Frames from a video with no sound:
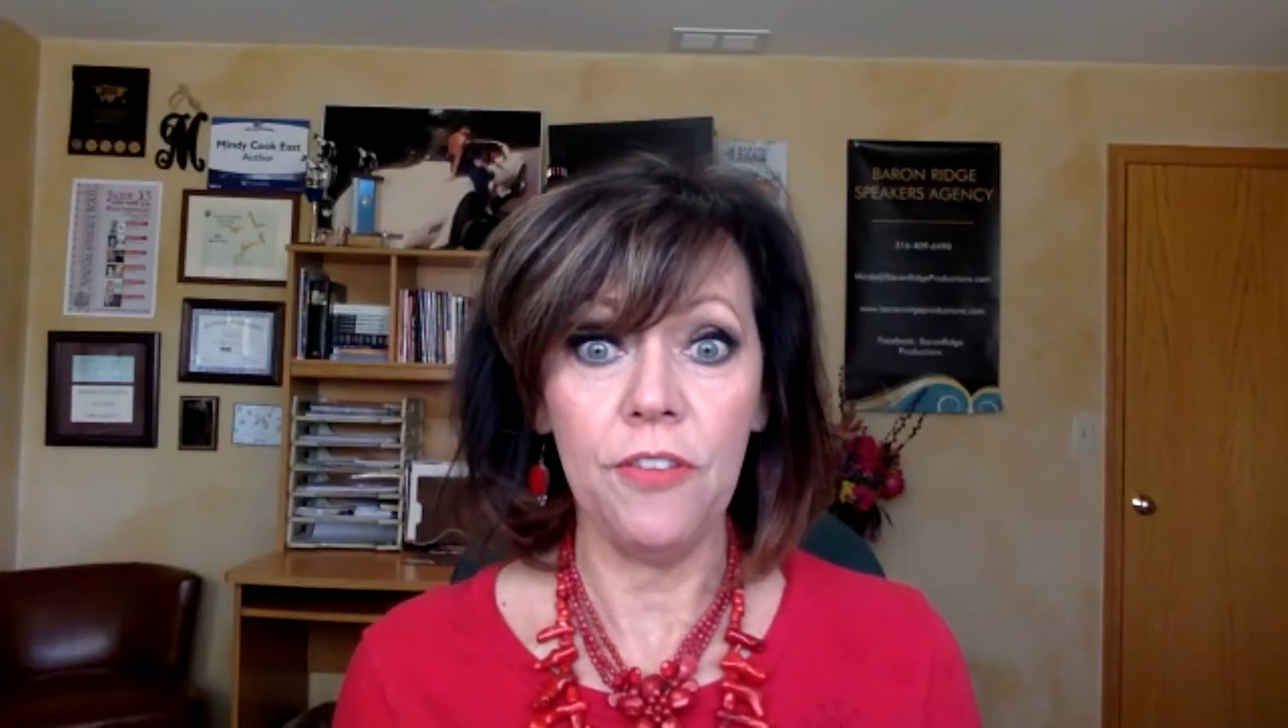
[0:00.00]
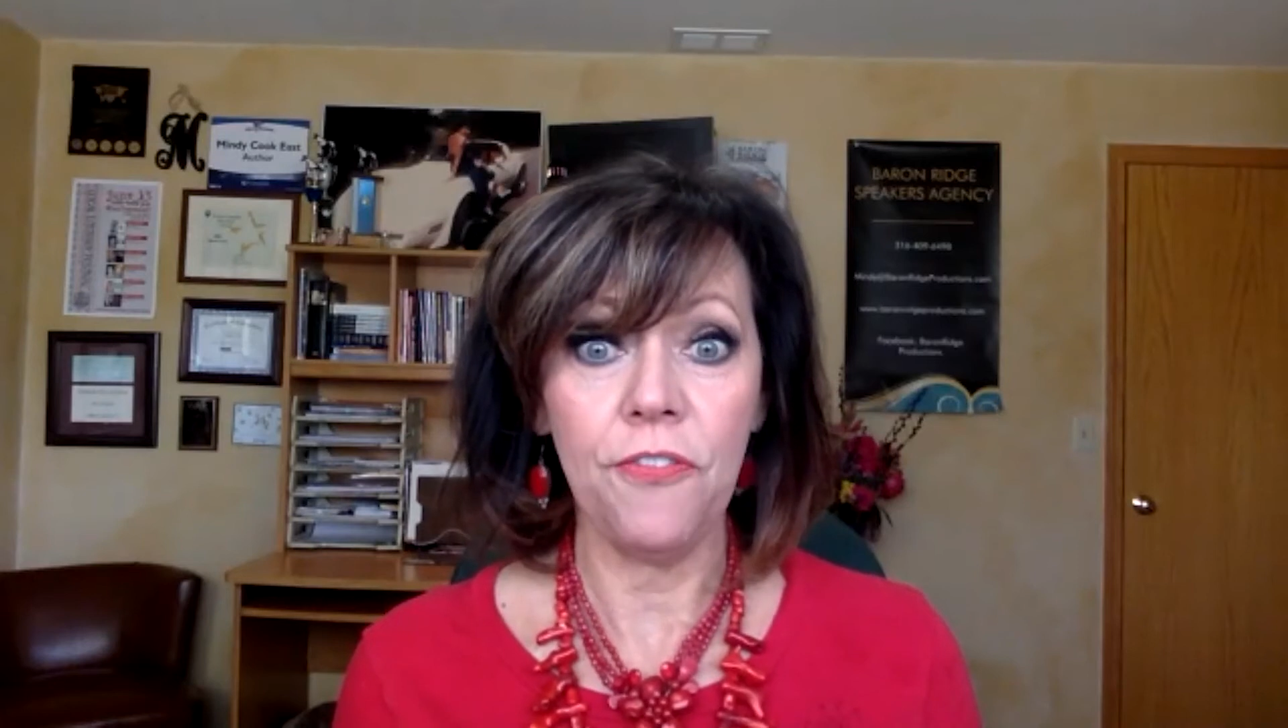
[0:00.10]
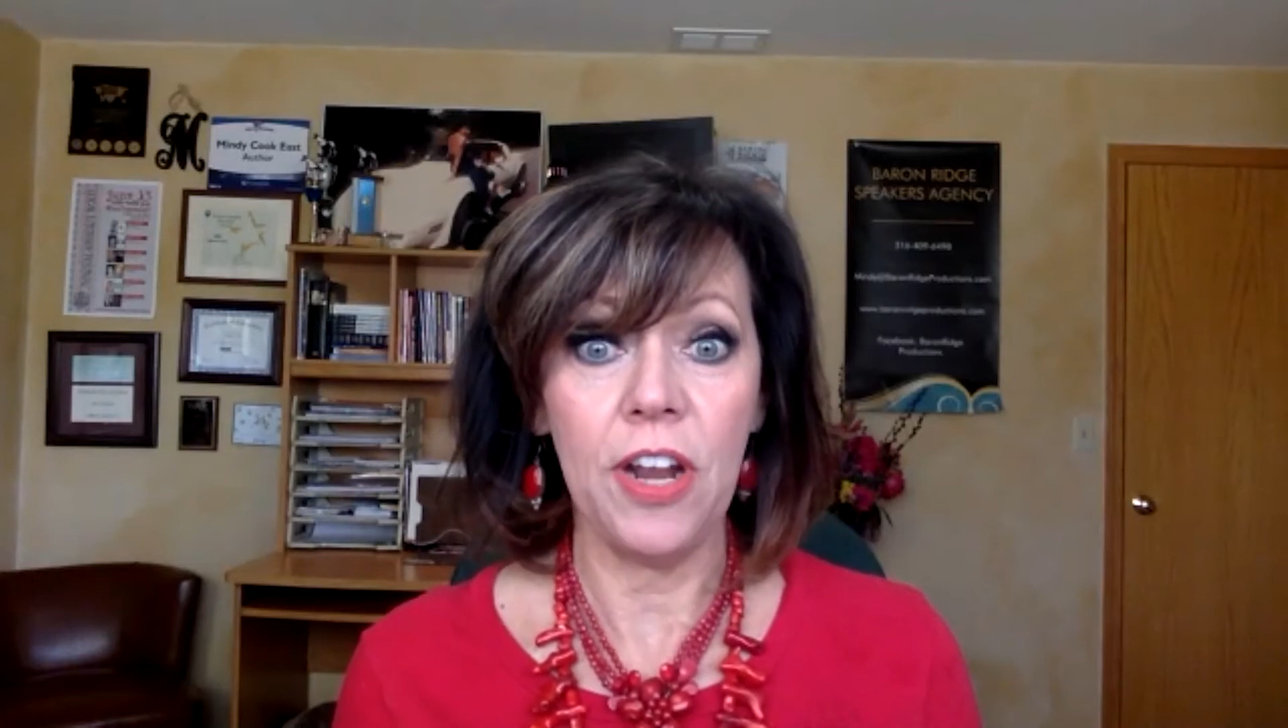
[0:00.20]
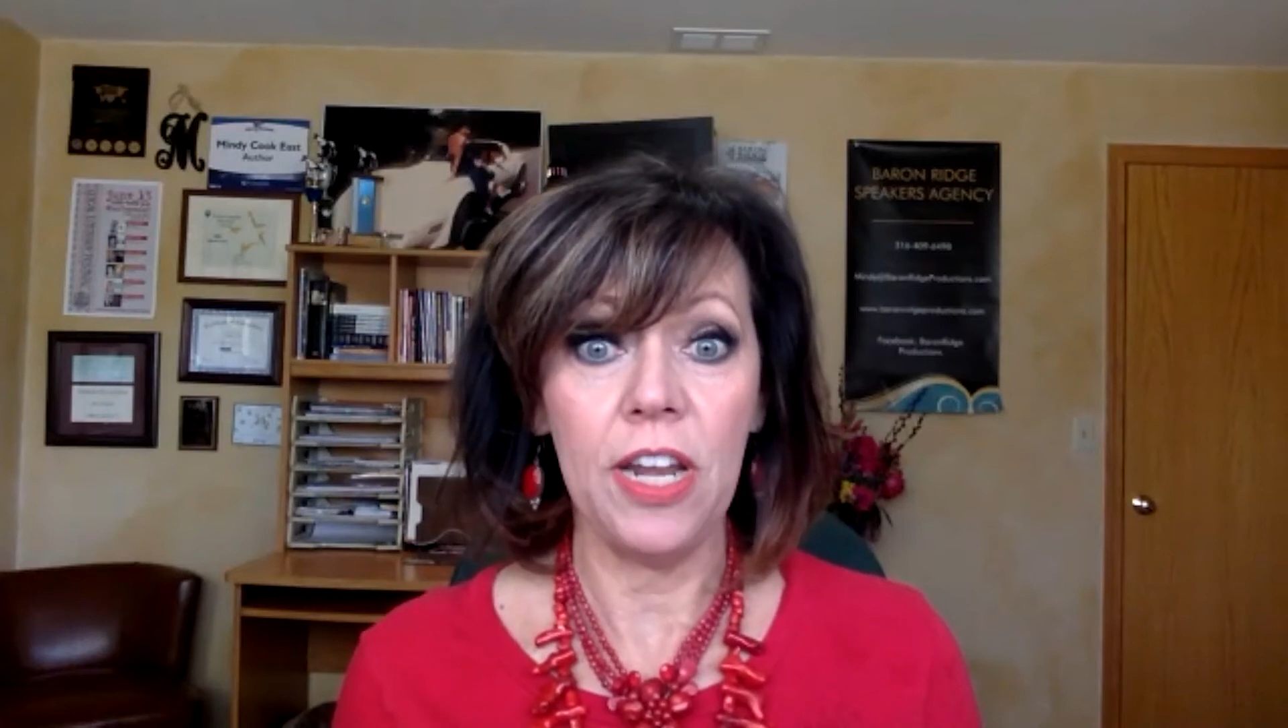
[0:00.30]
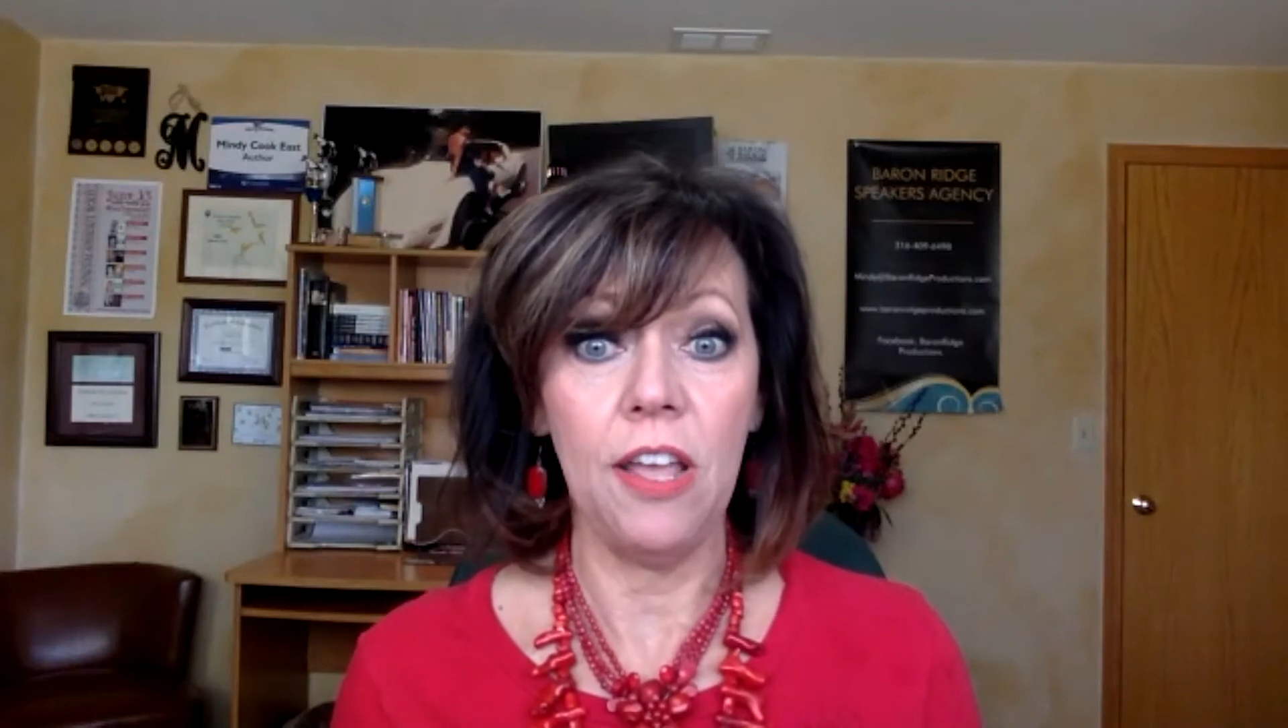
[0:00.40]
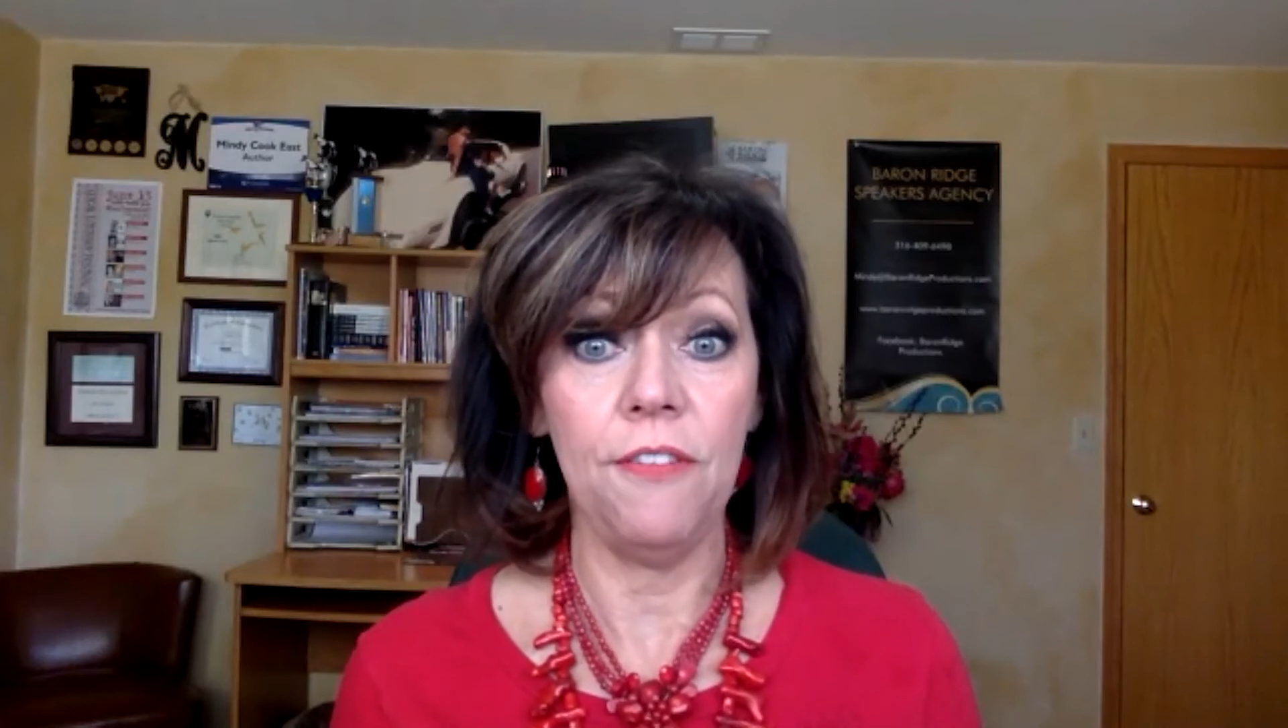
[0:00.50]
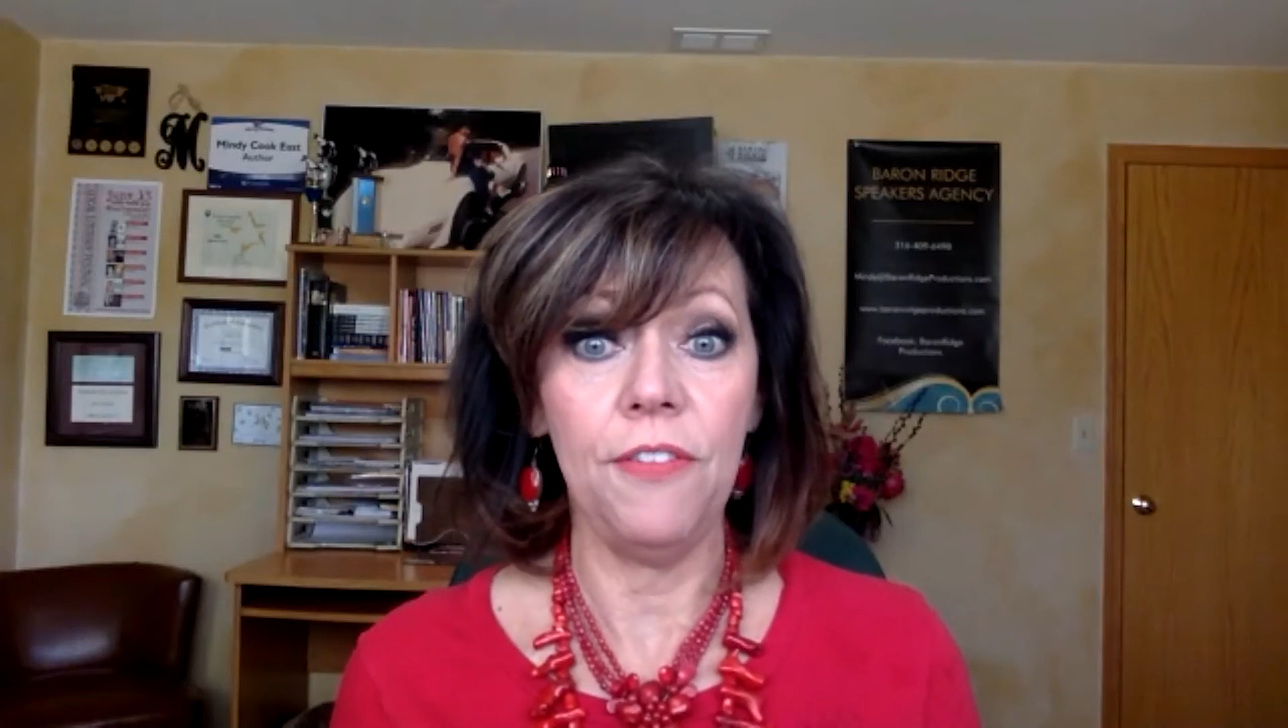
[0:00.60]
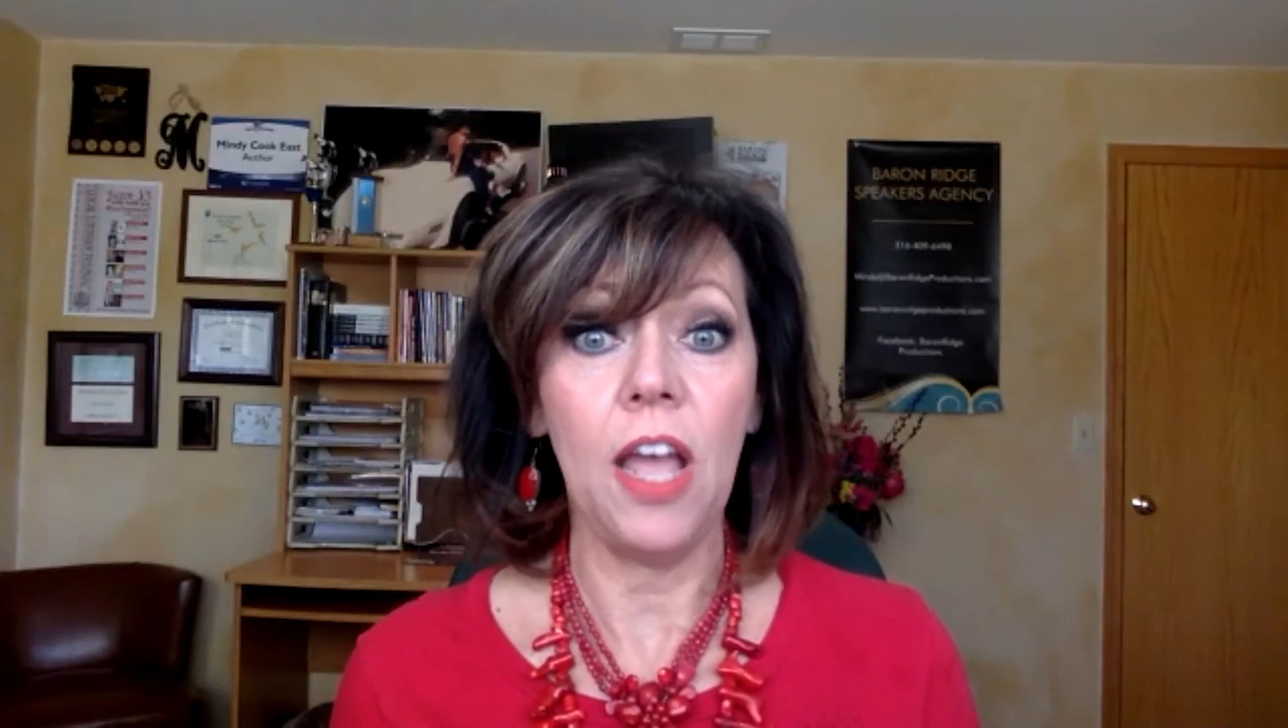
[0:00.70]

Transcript: front of